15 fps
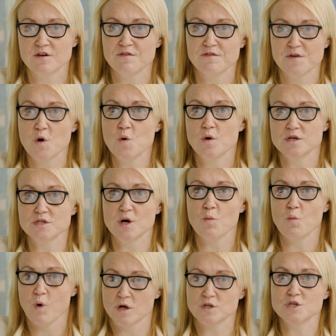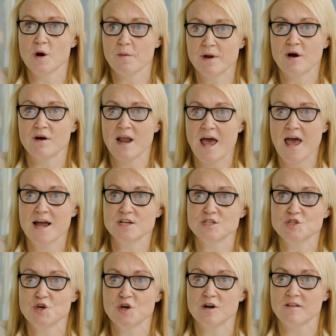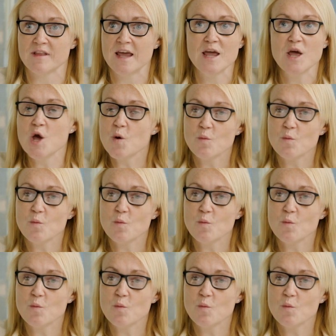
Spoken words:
and focused on what's going on externally,